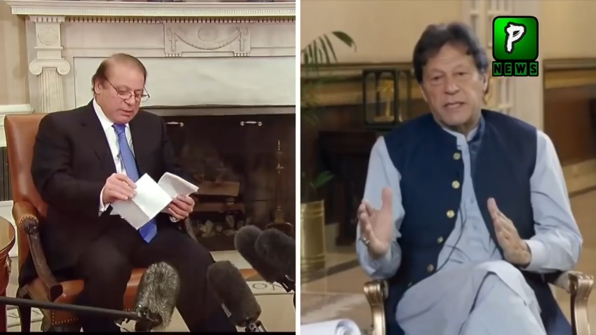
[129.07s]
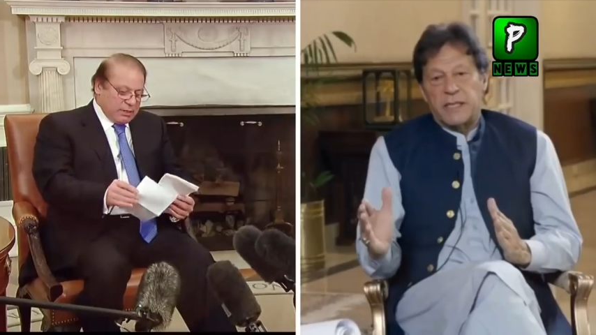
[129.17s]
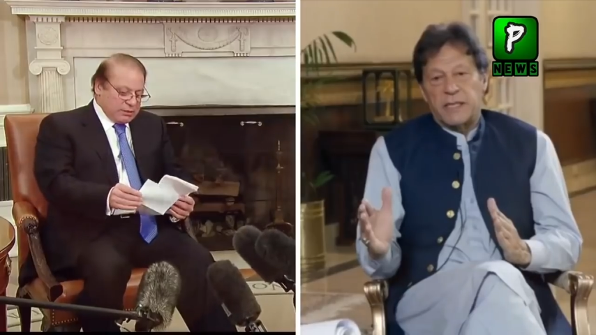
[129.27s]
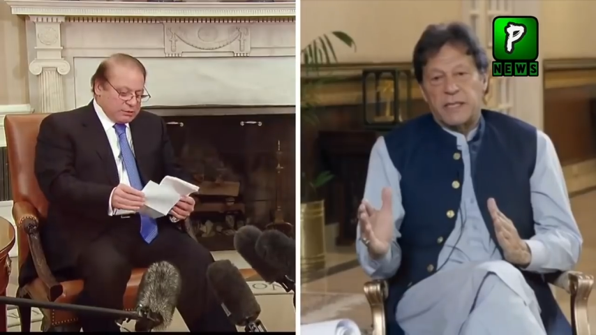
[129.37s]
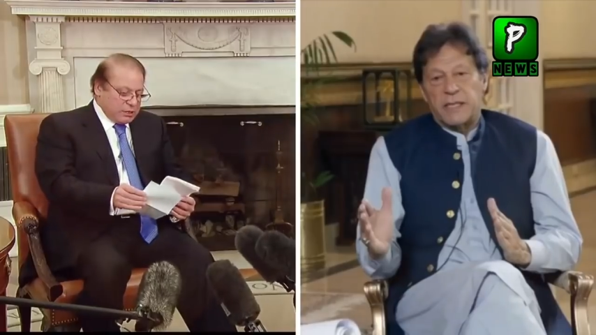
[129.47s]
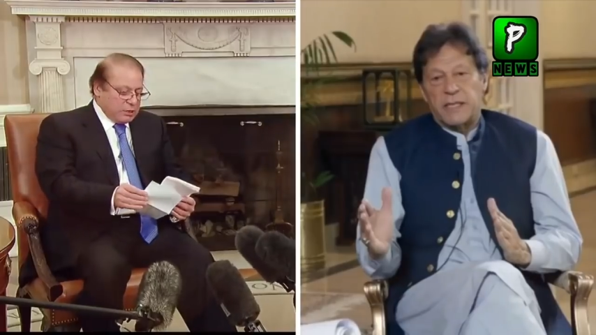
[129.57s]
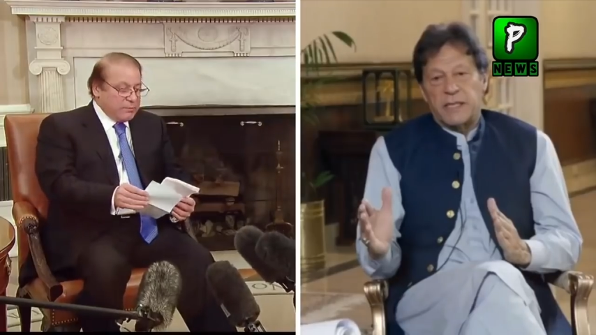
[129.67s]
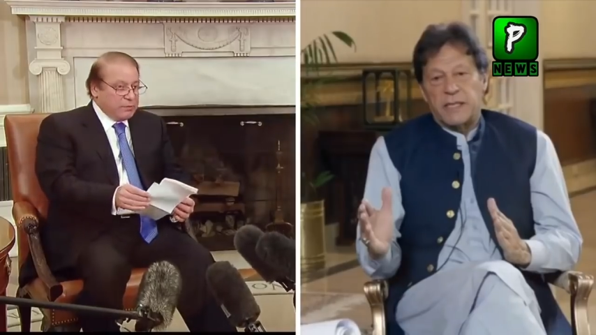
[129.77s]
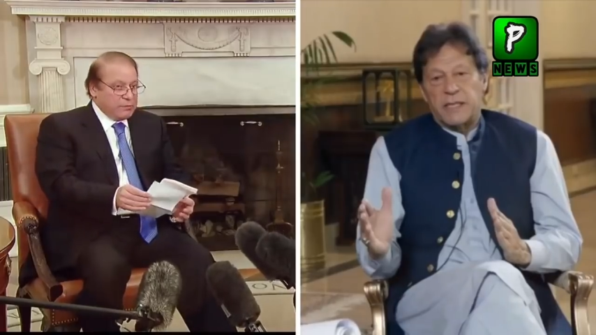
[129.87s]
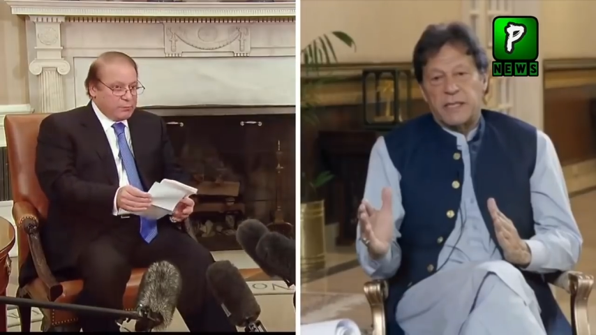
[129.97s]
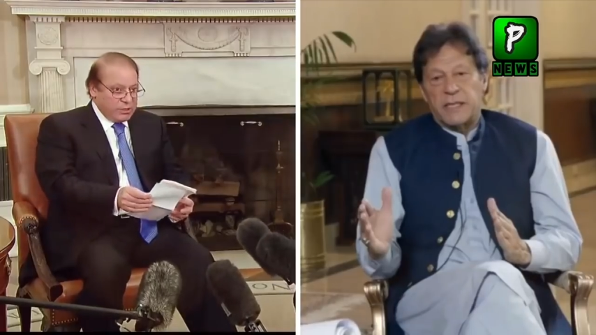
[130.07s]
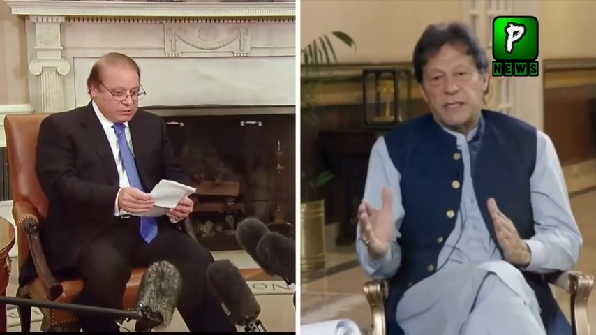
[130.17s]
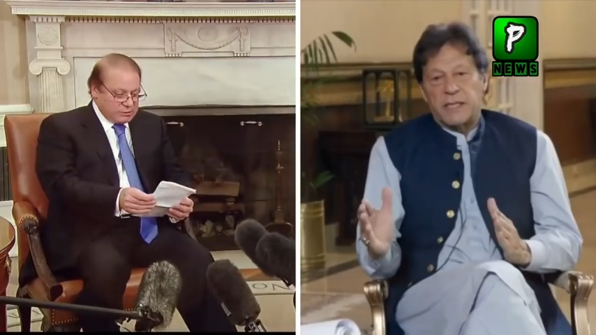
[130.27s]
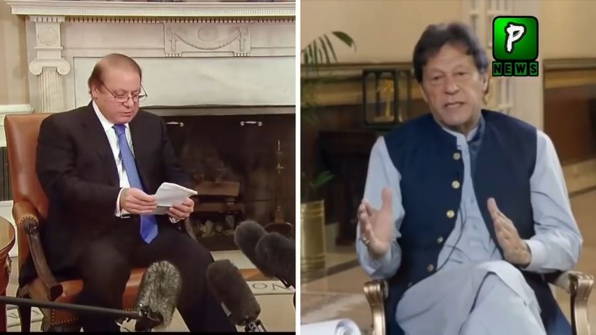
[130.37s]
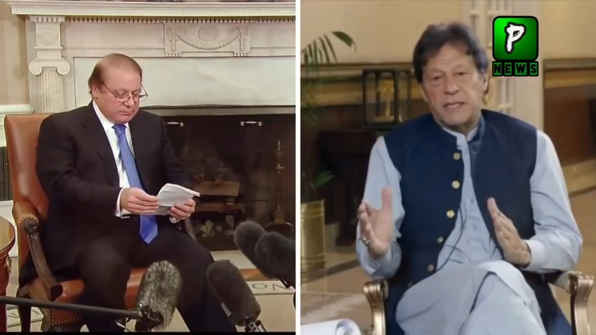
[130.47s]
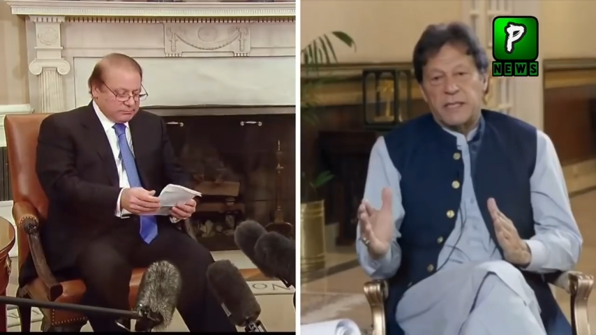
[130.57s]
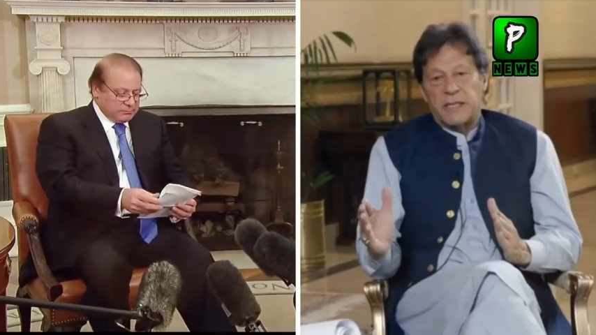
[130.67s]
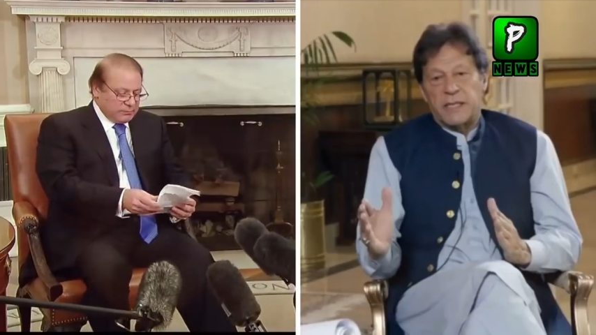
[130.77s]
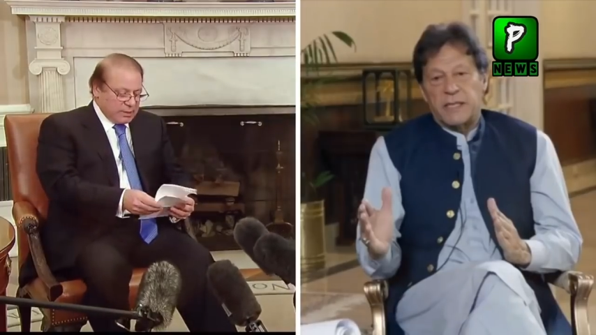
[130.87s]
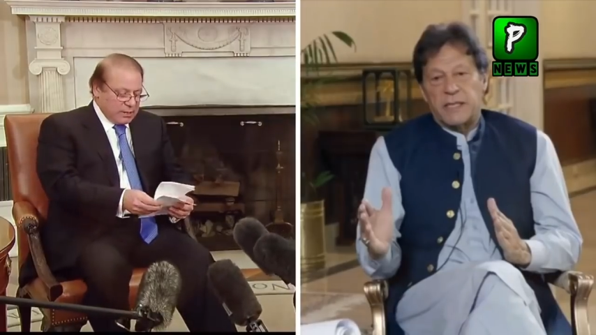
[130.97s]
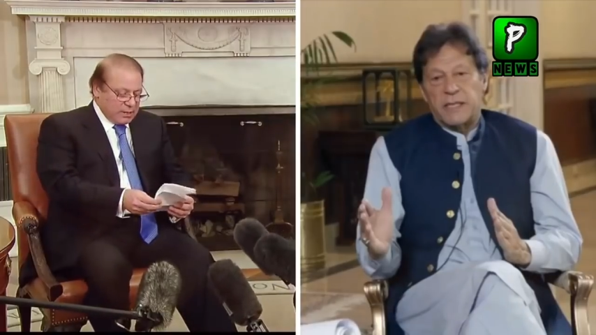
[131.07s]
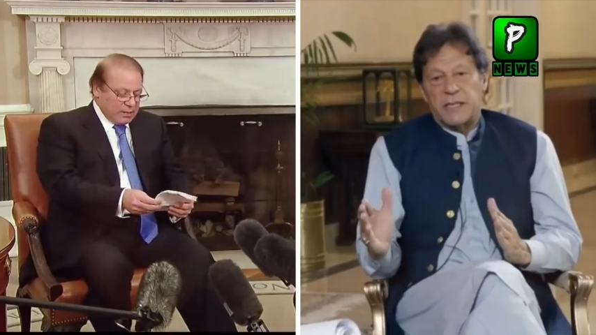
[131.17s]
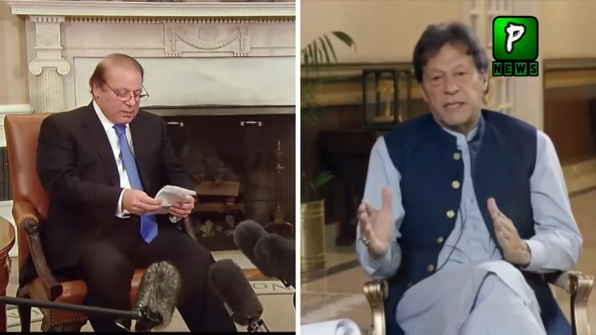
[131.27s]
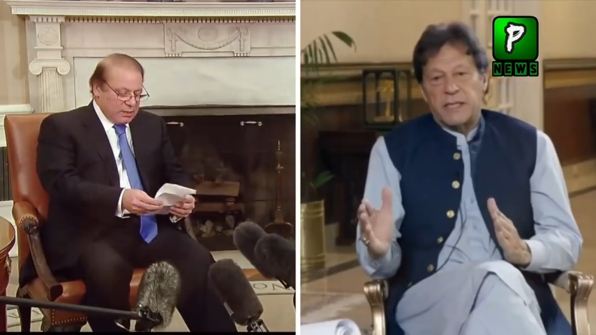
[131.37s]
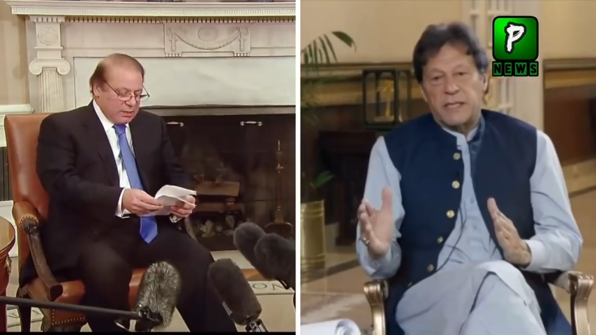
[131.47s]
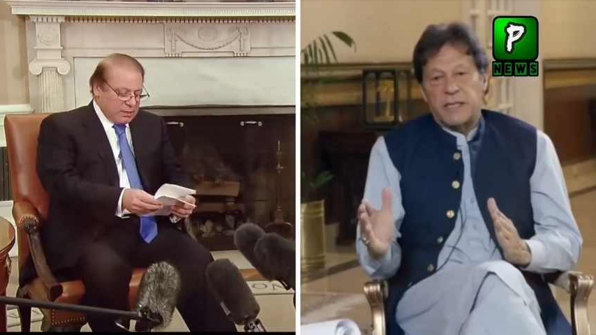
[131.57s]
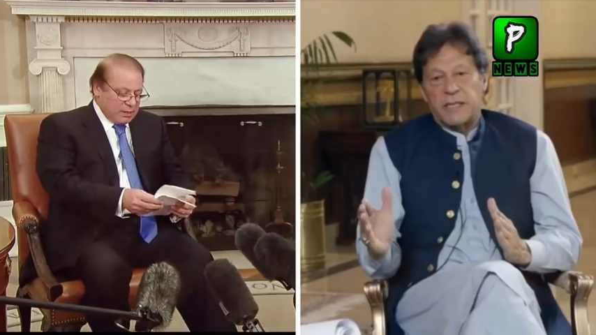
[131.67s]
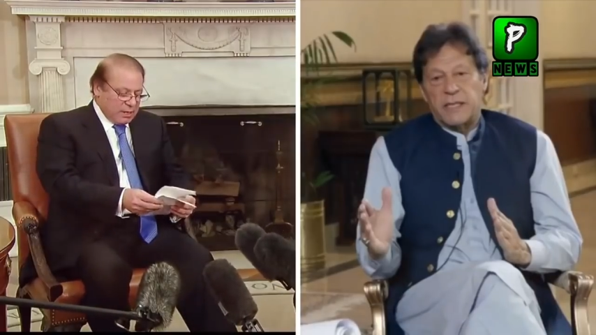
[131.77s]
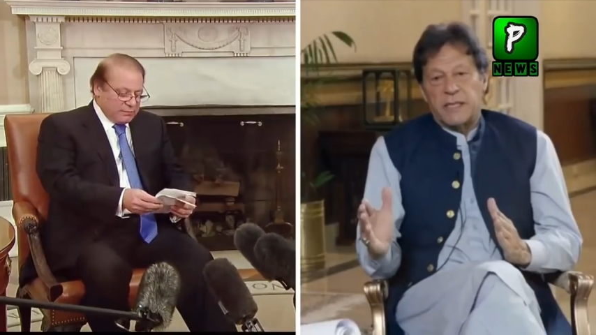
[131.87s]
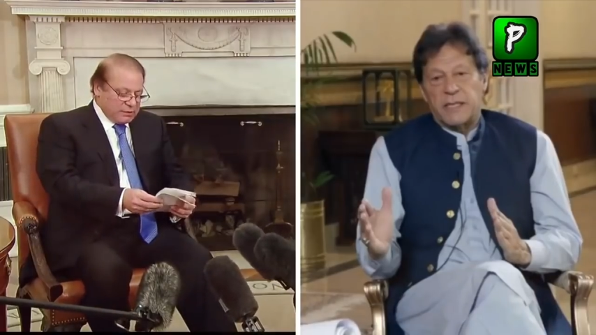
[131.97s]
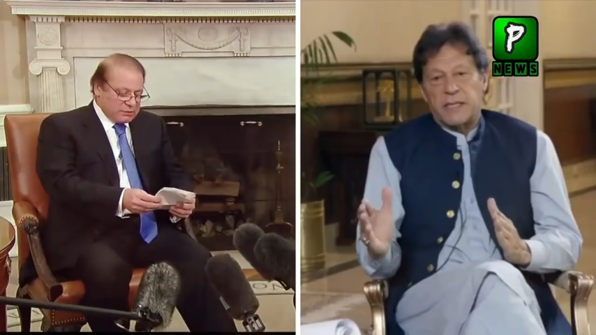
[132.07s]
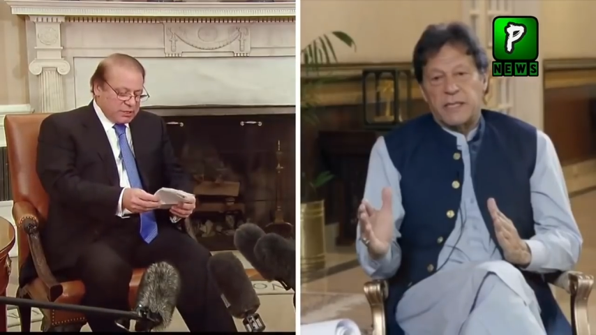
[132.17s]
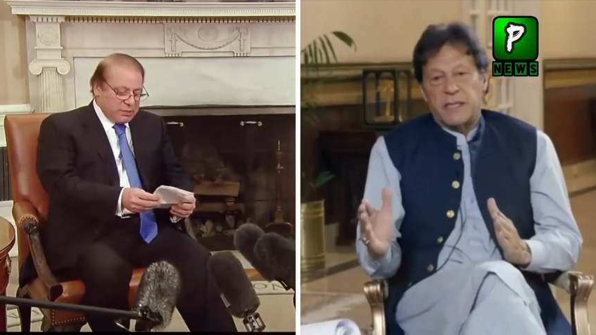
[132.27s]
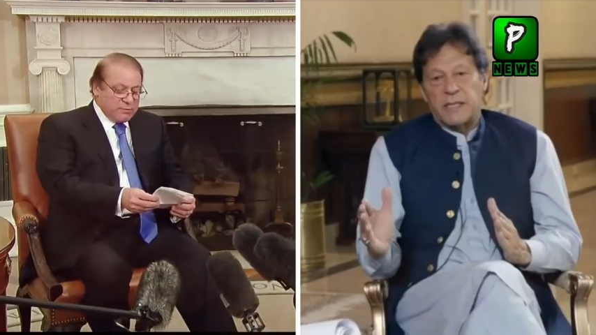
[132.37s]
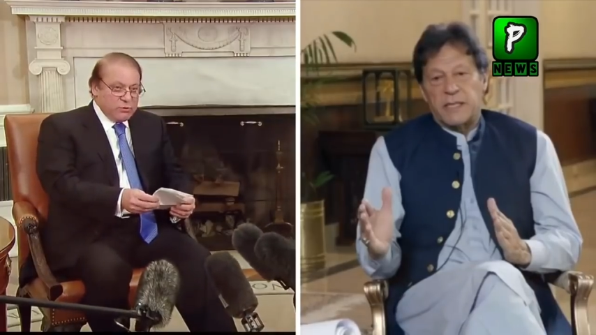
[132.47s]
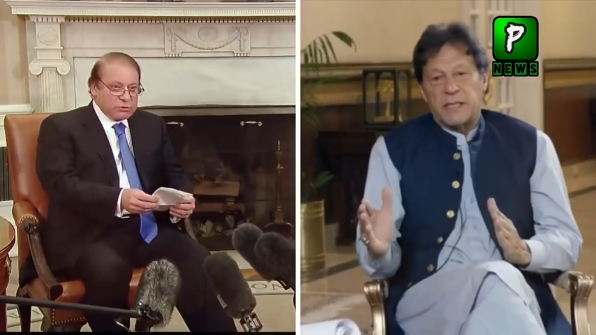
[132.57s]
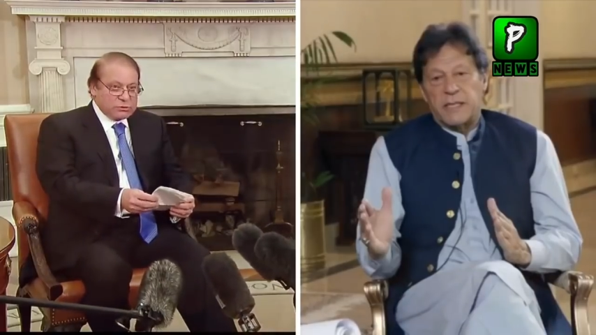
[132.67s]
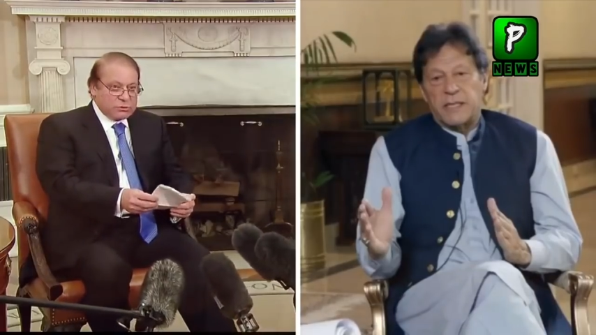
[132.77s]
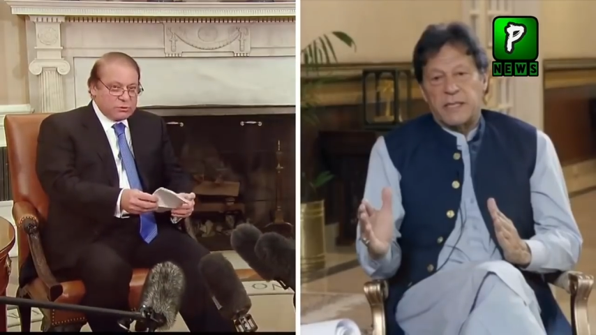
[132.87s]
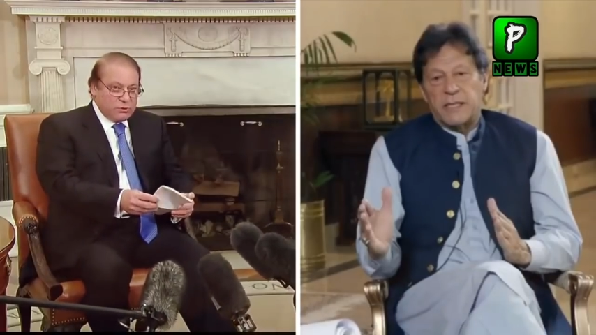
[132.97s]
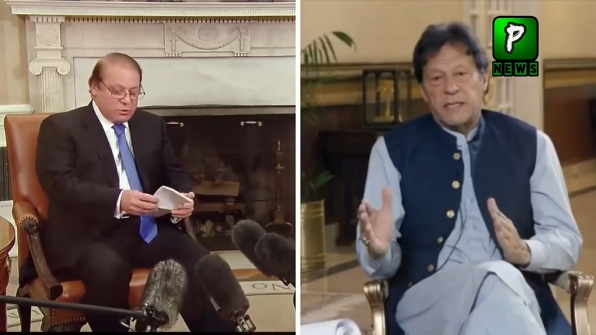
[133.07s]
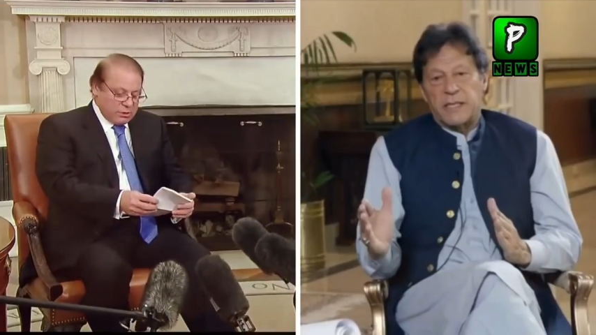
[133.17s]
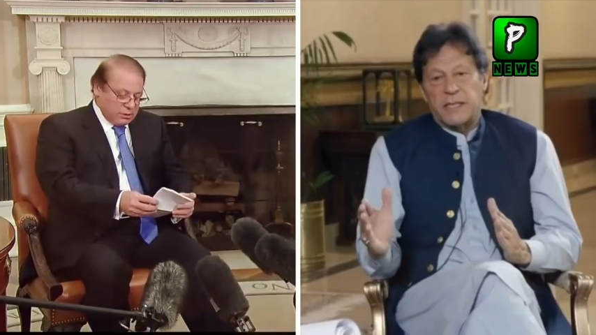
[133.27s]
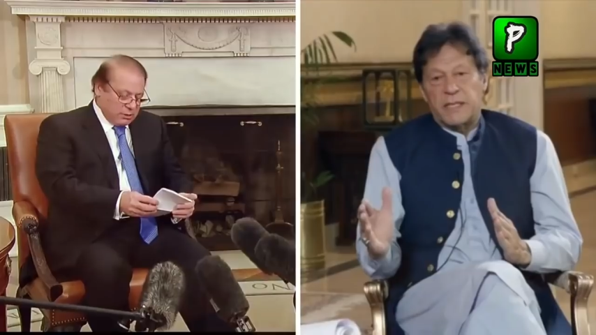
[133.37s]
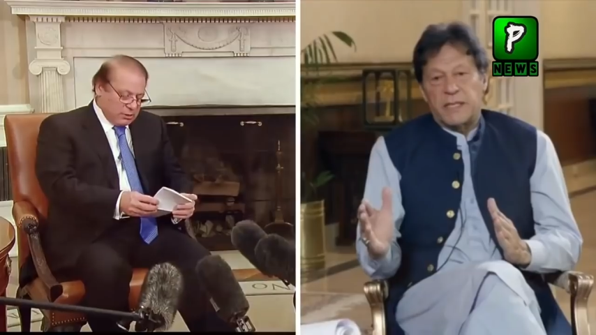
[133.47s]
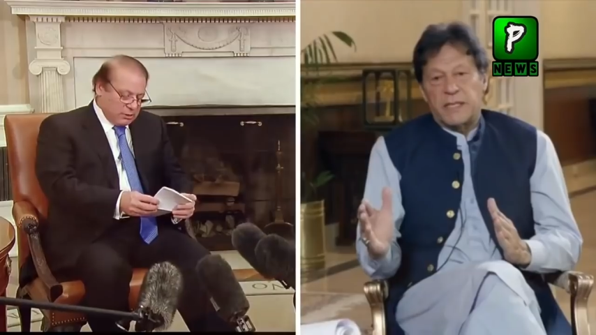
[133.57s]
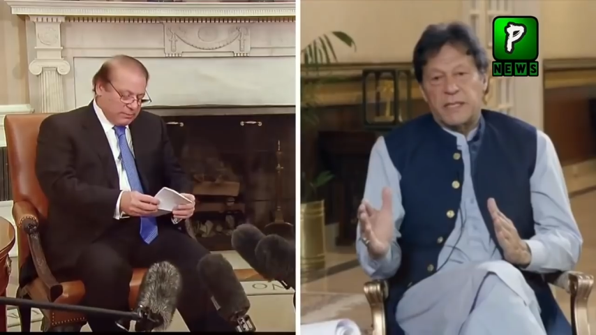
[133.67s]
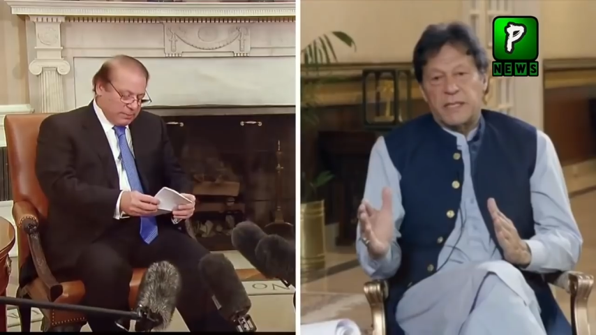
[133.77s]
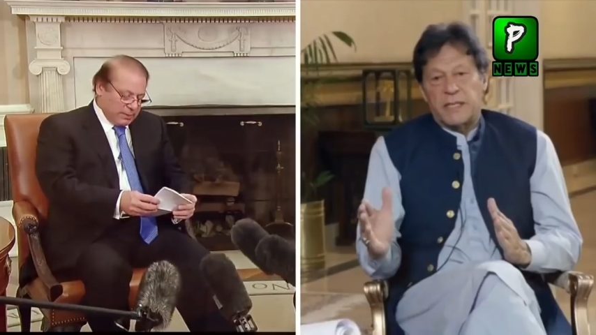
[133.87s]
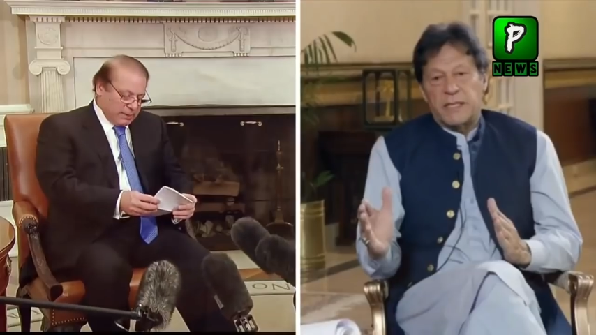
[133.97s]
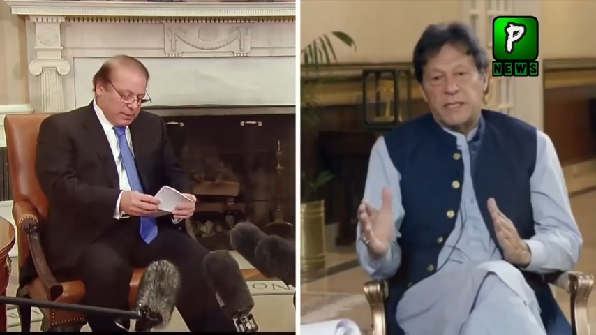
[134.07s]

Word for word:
Speaker 1: Ladies and gentlemen of the press, I've just had a most cordial